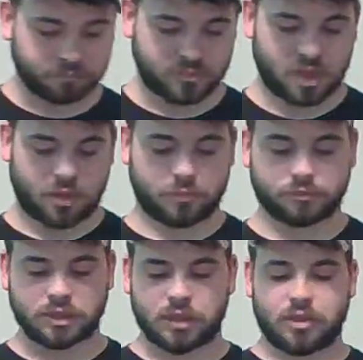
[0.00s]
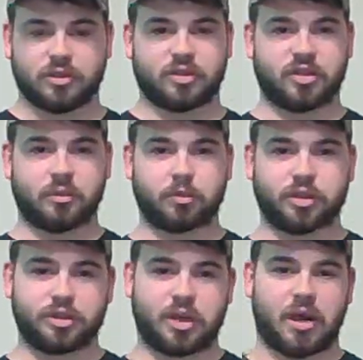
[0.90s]
The
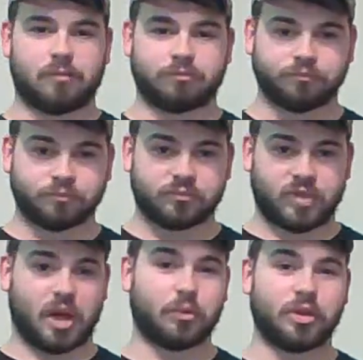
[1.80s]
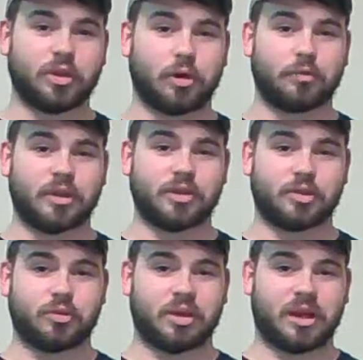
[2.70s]
stippling job. I really hope the
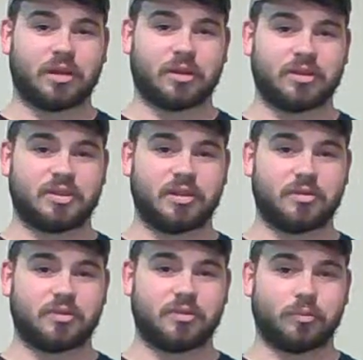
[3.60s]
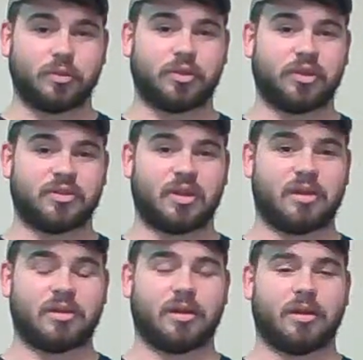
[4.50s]
industry kind of continues with this
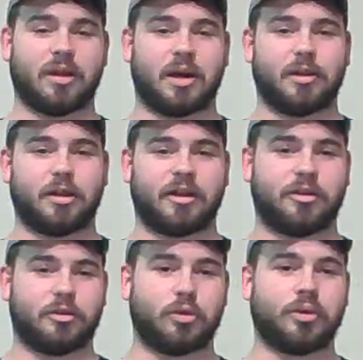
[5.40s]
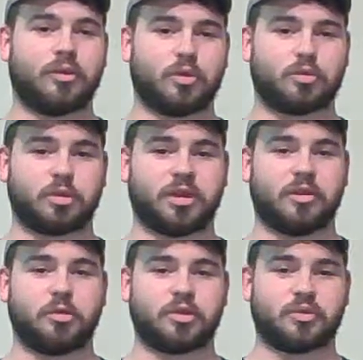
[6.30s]
idea. I know that there's plenty
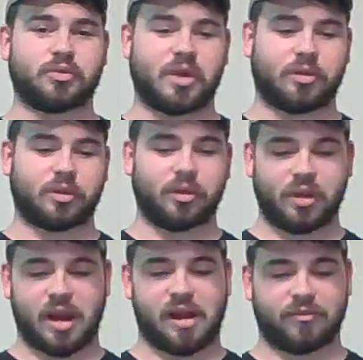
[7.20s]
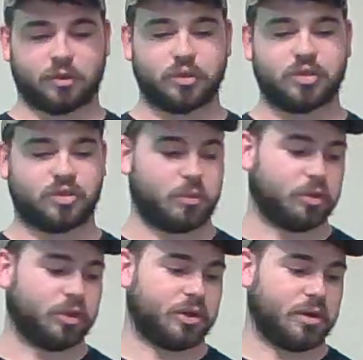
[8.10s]
of pistols out there that have good
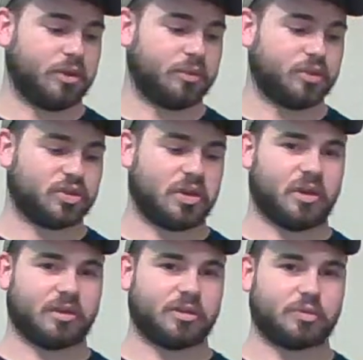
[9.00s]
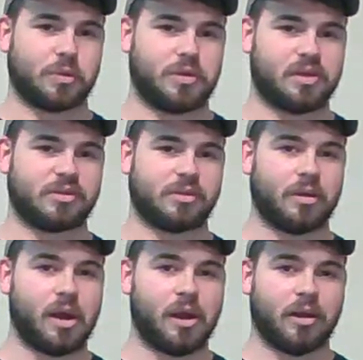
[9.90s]
stippling on them. It's not like this one doesn't.
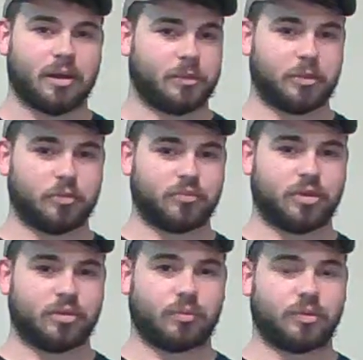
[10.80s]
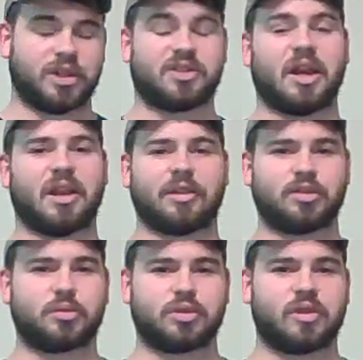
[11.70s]
I mean, no, it's not like
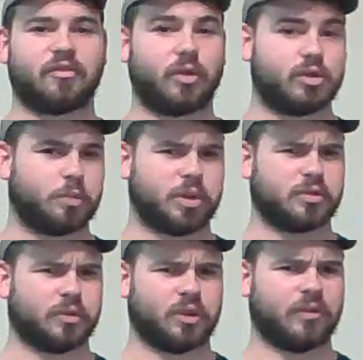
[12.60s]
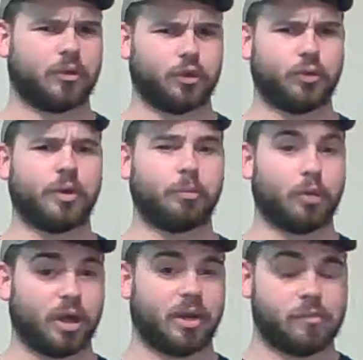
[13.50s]
this was the first pistol to ever do it,
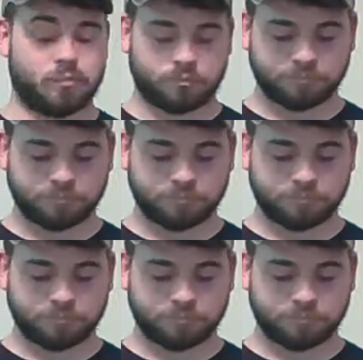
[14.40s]
but